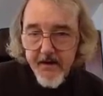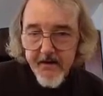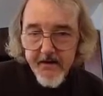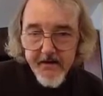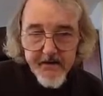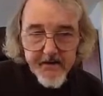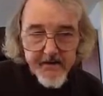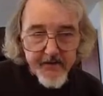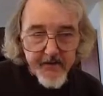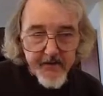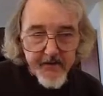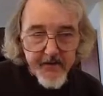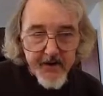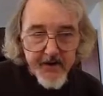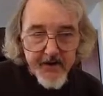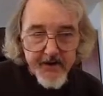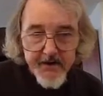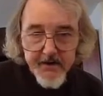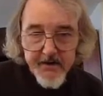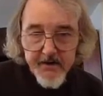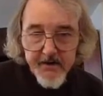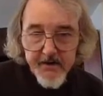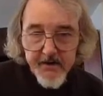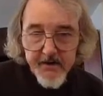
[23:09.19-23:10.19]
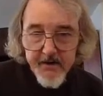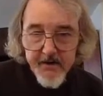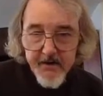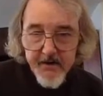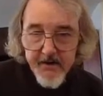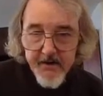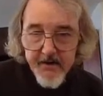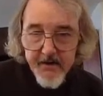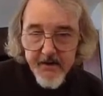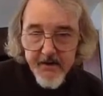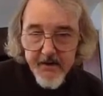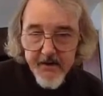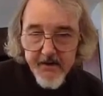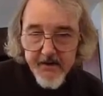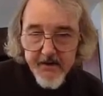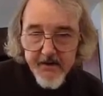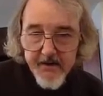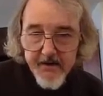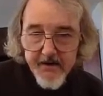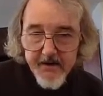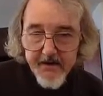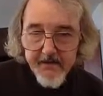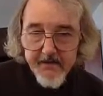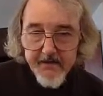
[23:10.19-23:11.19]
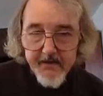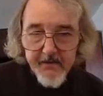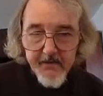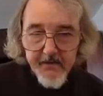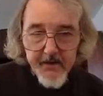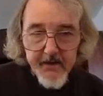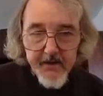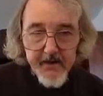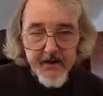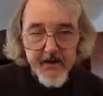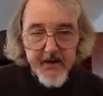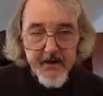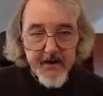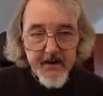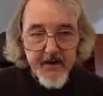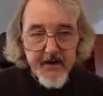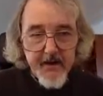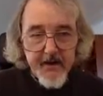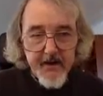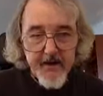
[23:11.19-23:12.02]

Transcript: in this direction. I think that's the way.